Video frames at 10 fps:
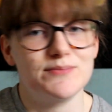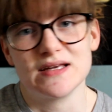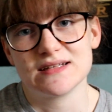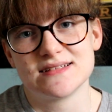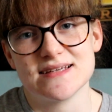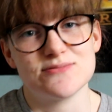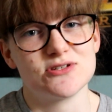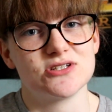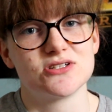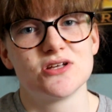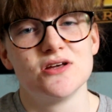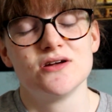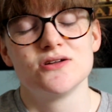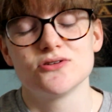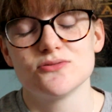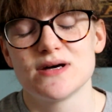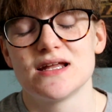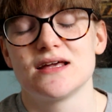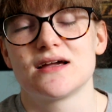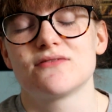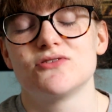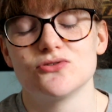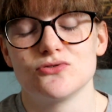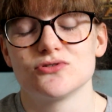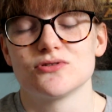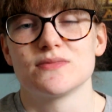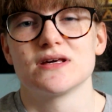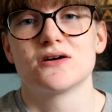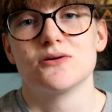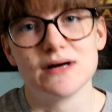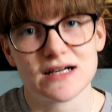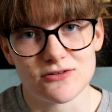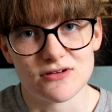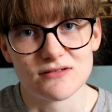biggest tip is just don't panic, if you don't know something, come back to